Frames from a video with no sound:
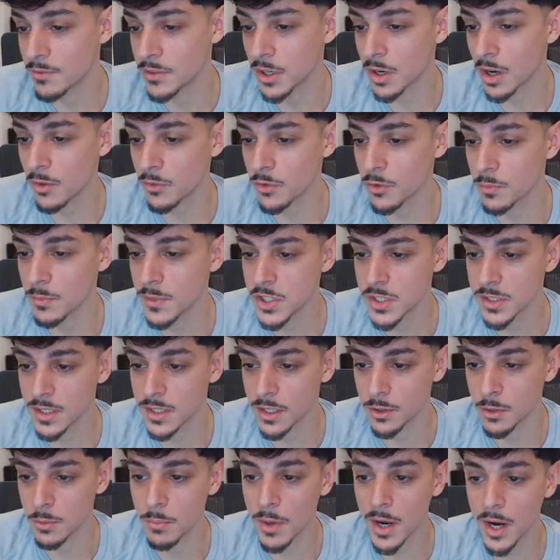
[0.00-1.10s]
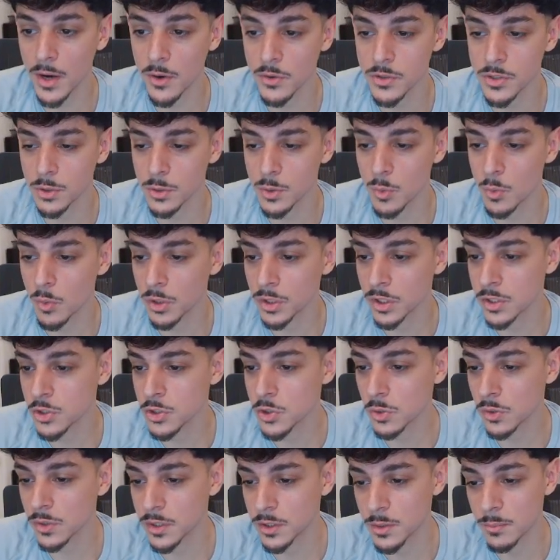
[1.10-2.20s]
the confirmation that the buyers are the one
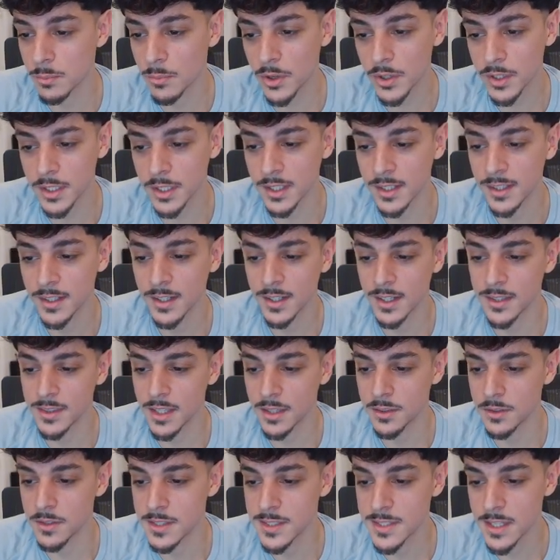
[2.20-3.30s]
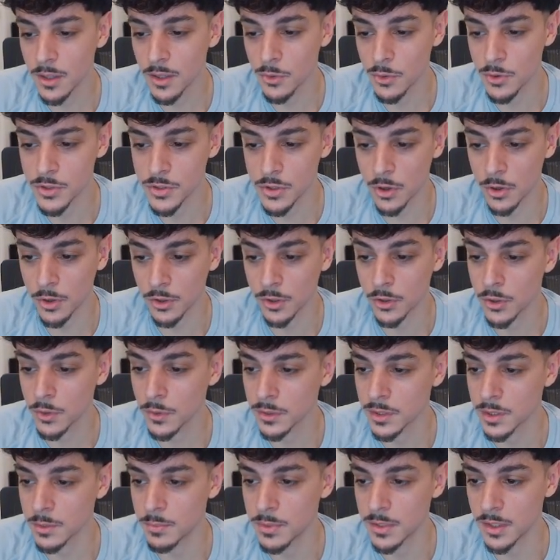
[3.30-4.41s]
controlling the market and that the sellers are
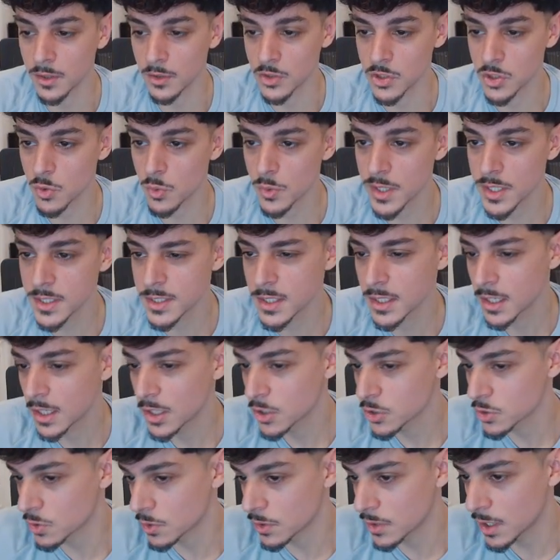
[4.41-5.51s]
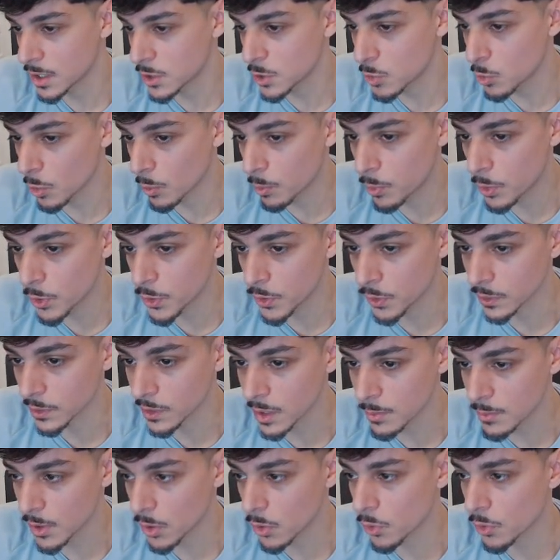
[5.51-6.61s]
currently being squeezed. So then you will put your
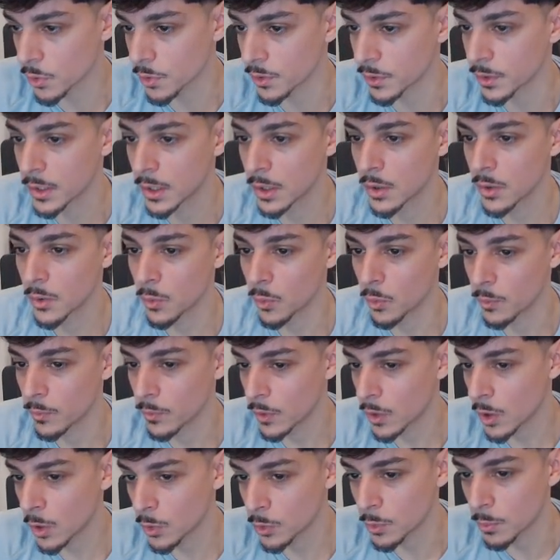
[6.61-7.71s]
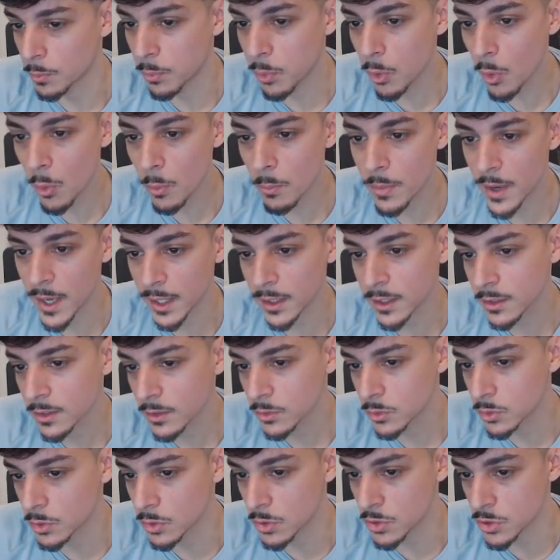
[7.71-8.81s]
limit order on the pullback
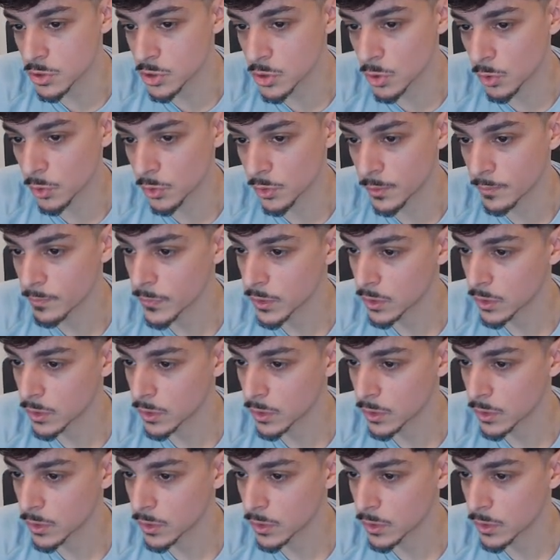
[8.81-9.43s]
to the zone